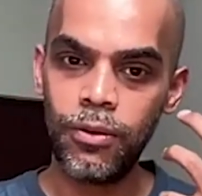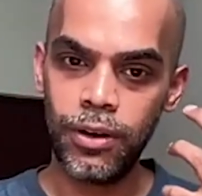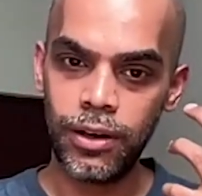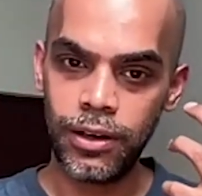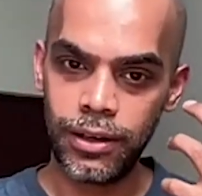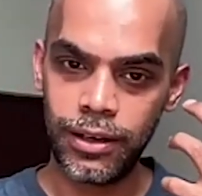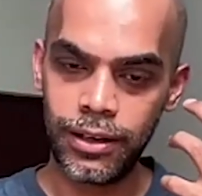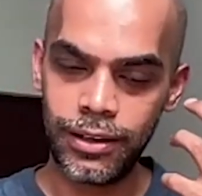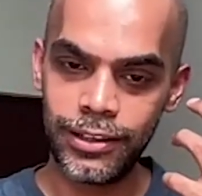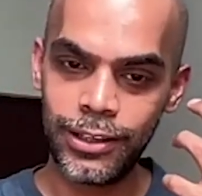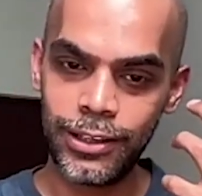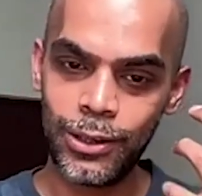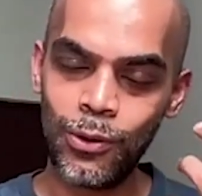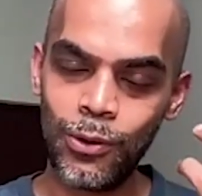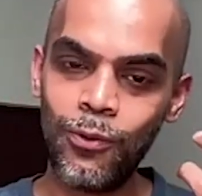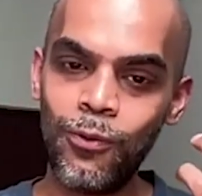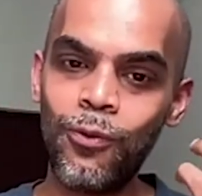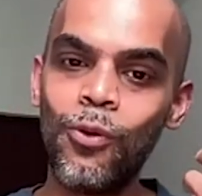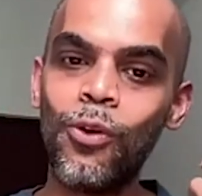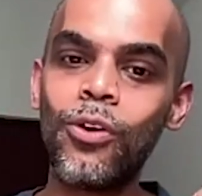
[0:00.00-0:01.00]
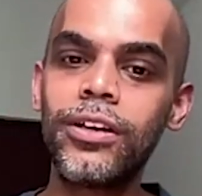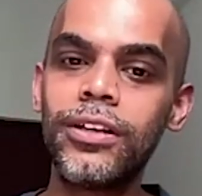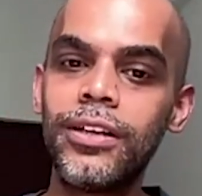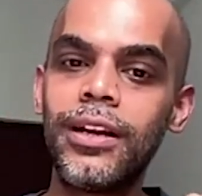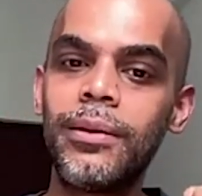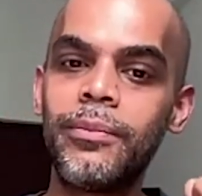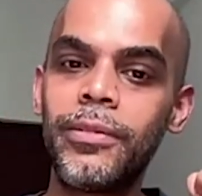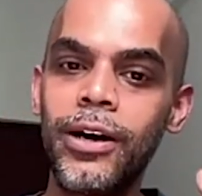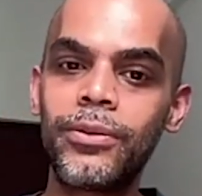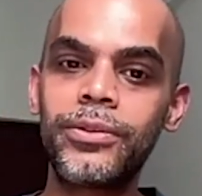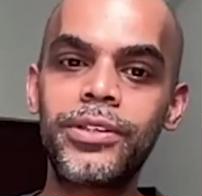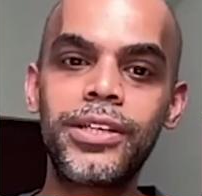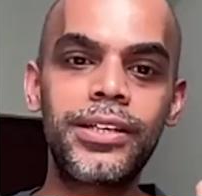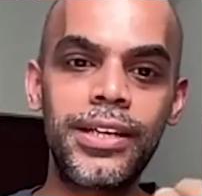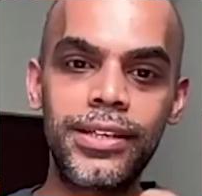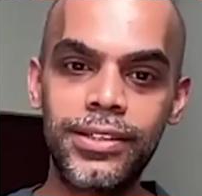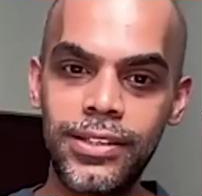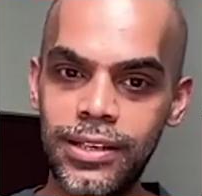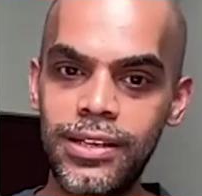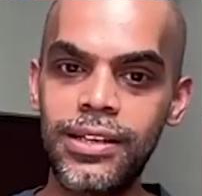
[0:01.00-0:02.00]
vocal about
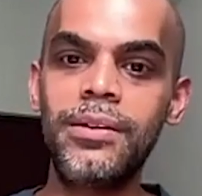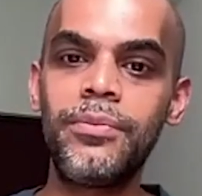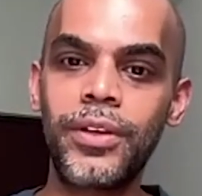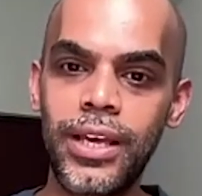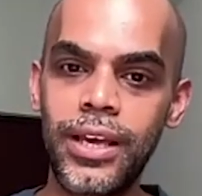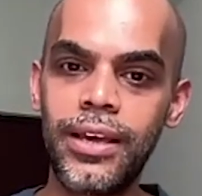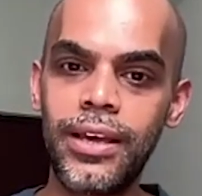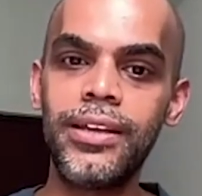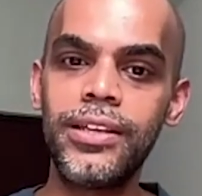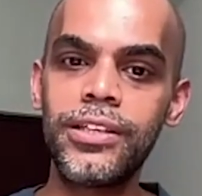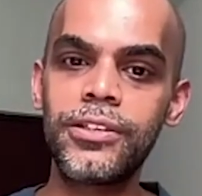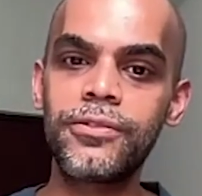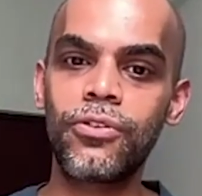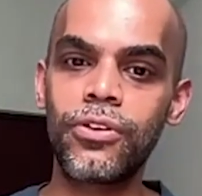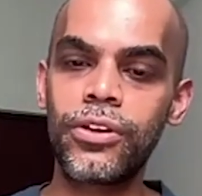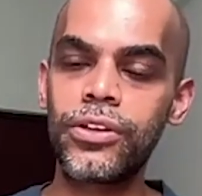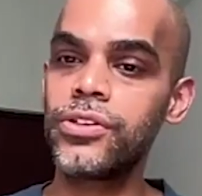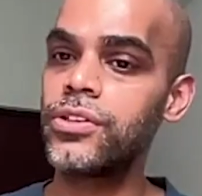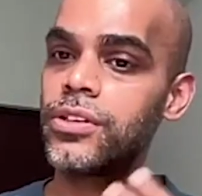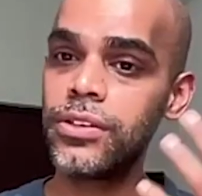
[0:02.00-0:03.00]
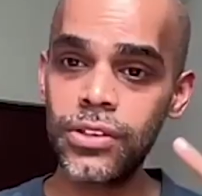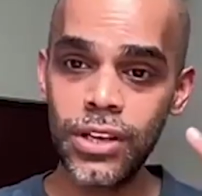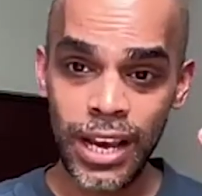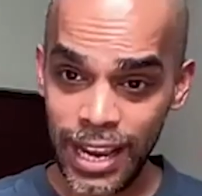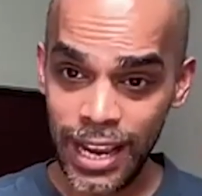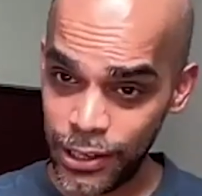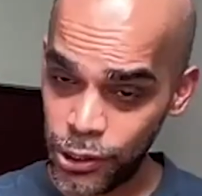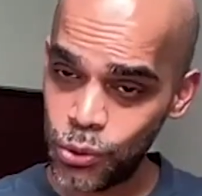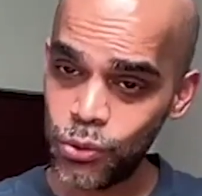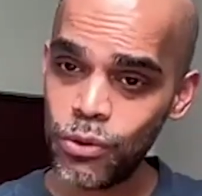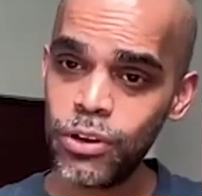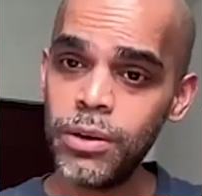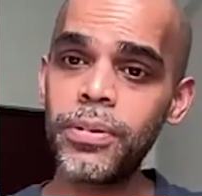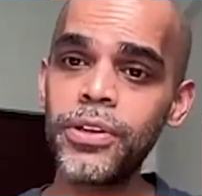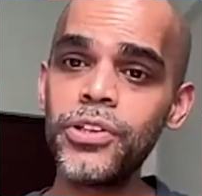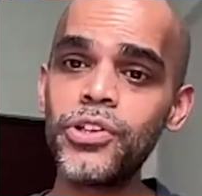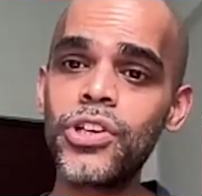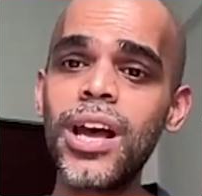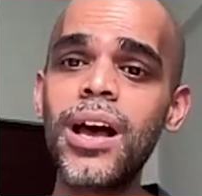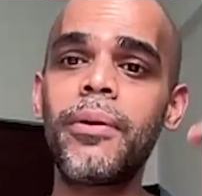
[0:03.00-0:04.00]
it as the DMK is, for instance. It's true in
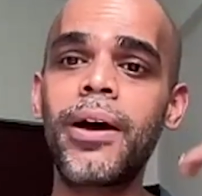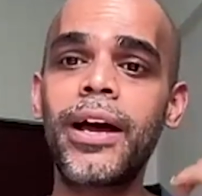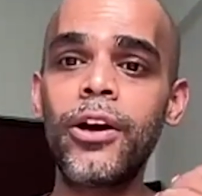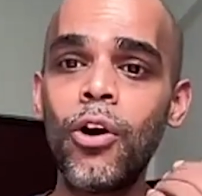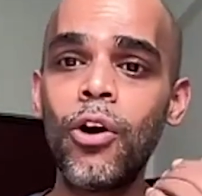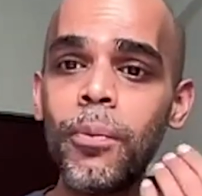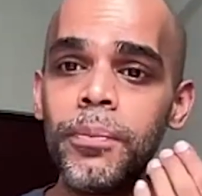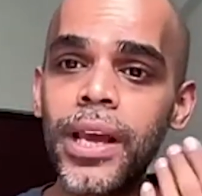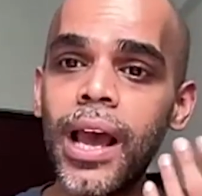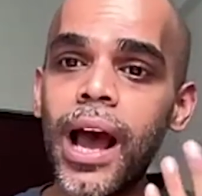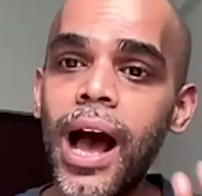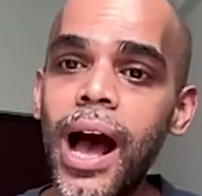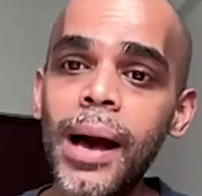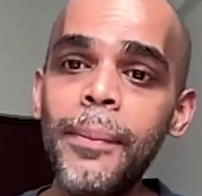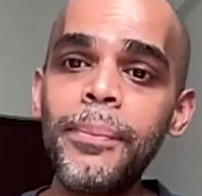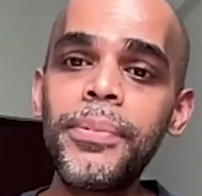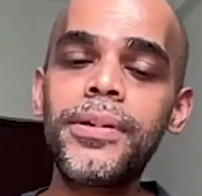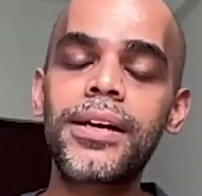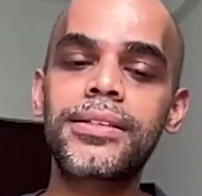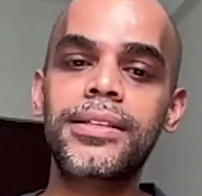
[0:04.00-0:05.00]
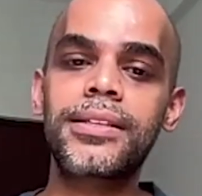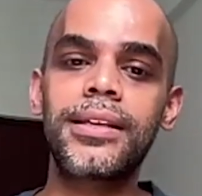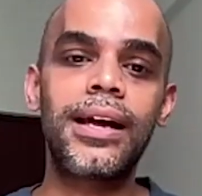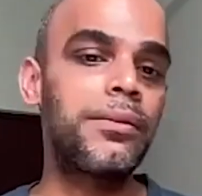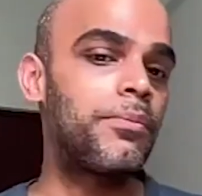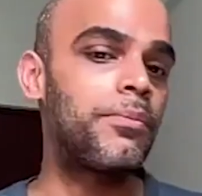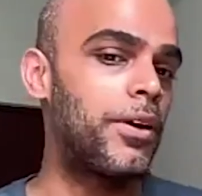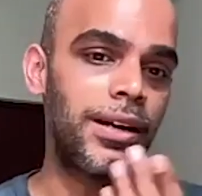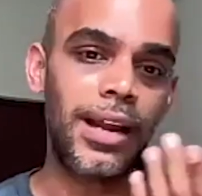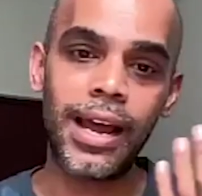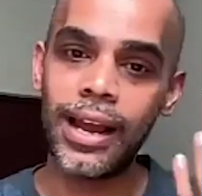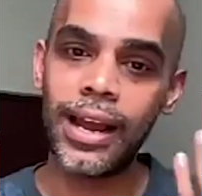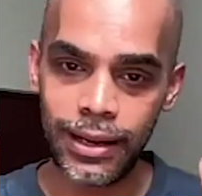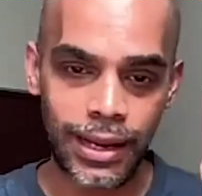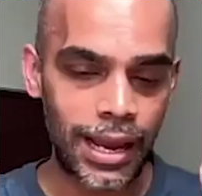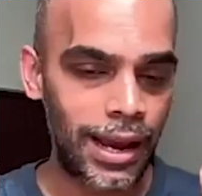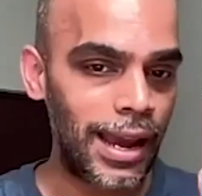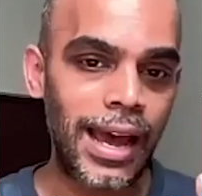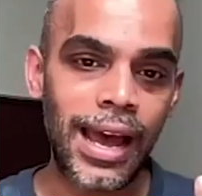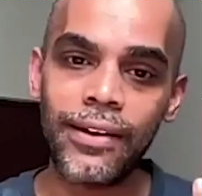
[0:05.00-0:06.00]
Punjab. I hope the AAP does that, but I
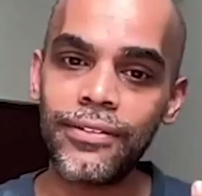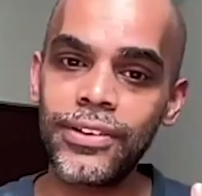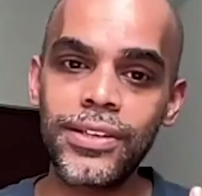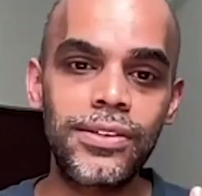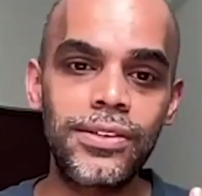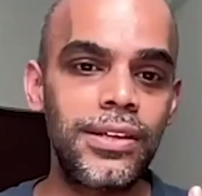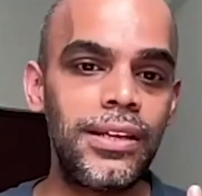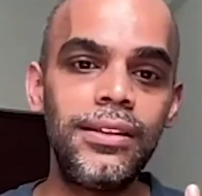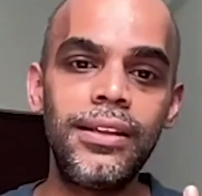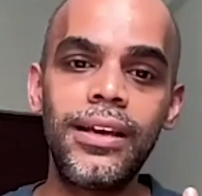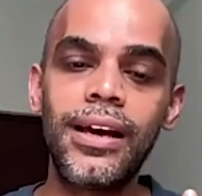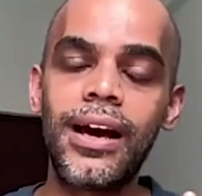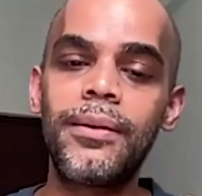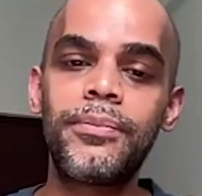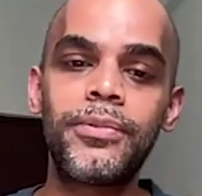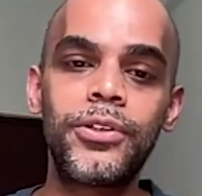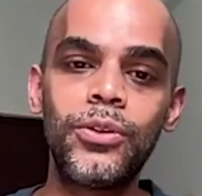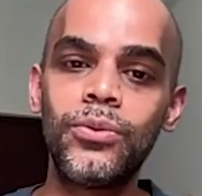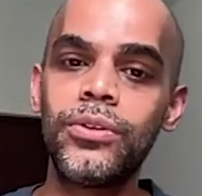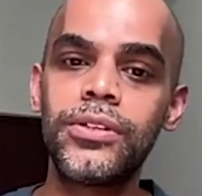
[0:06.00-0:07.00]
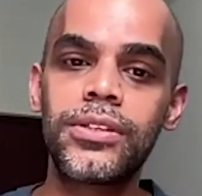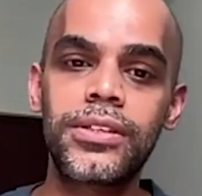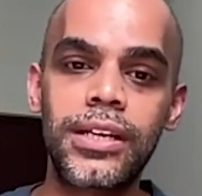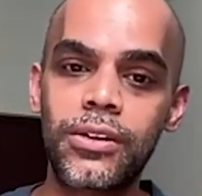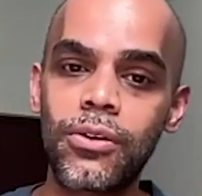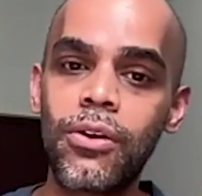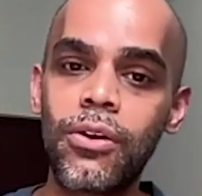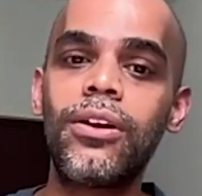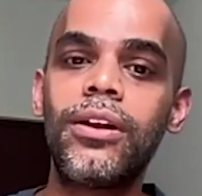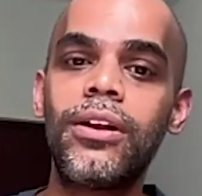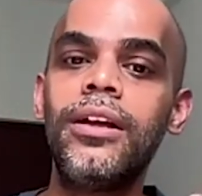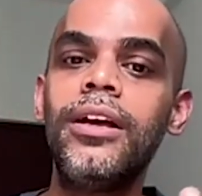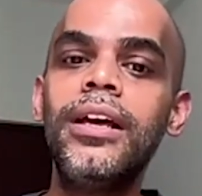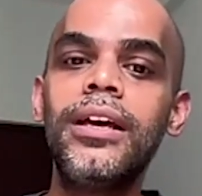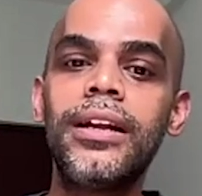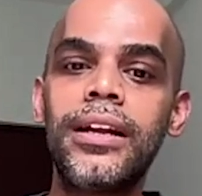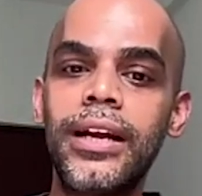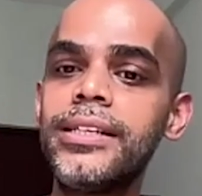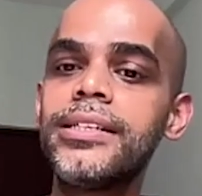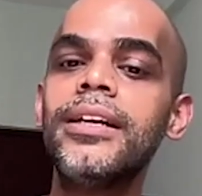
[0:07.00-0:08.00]
haven't seen the AAP do this at all,
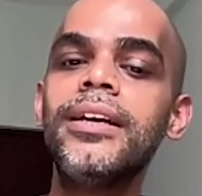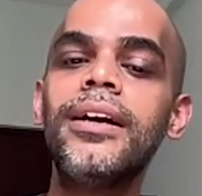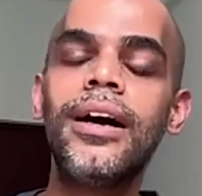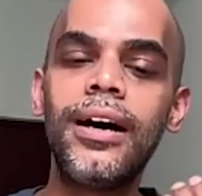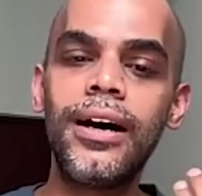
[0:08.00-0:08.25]
right?